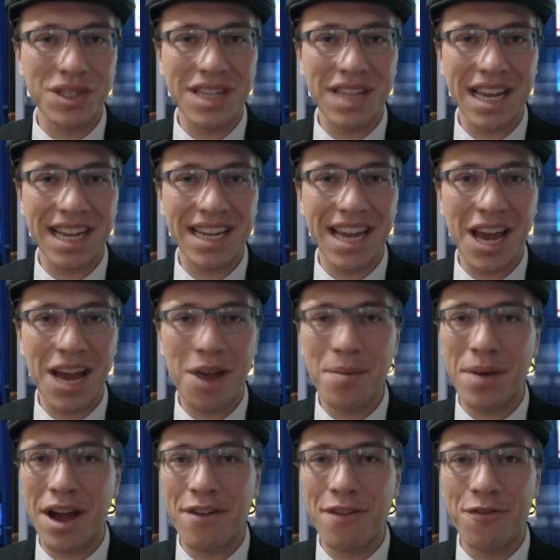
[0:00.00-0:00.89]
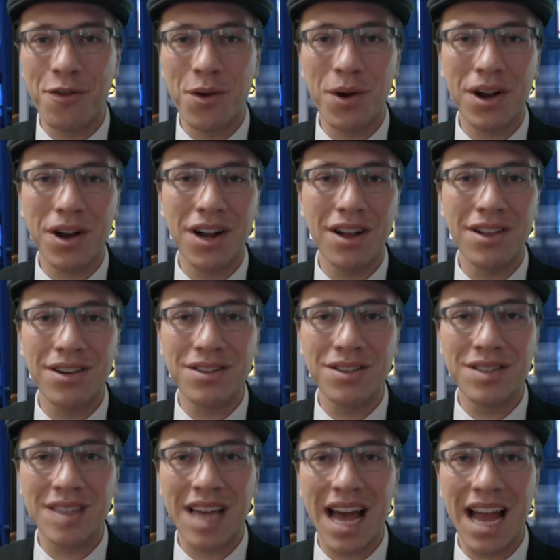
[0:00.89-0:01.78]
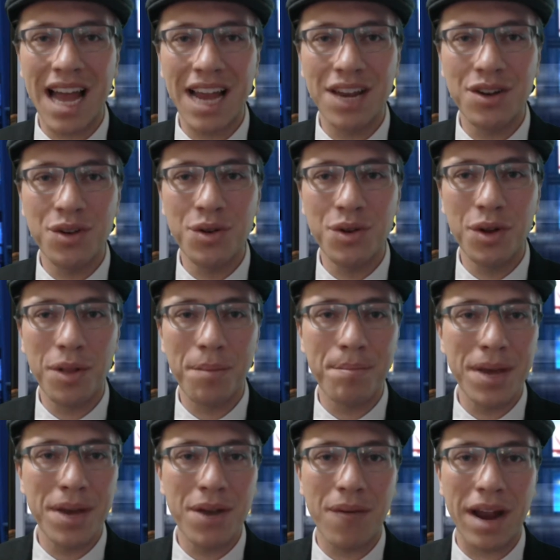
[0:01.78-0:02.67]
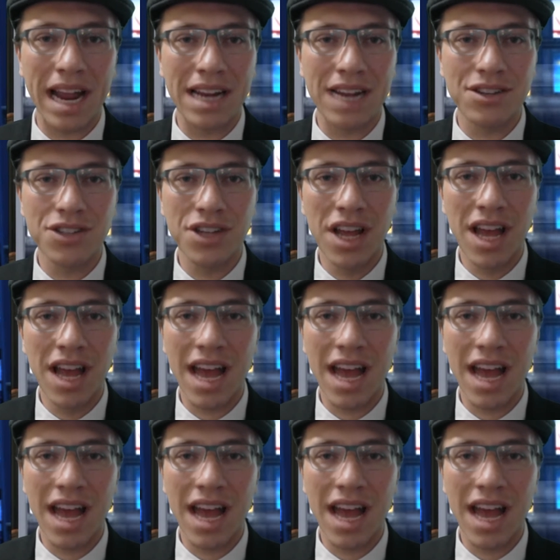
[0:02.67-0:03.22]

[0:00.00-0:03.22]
taken down by 4-color Sky Noodle Midrange,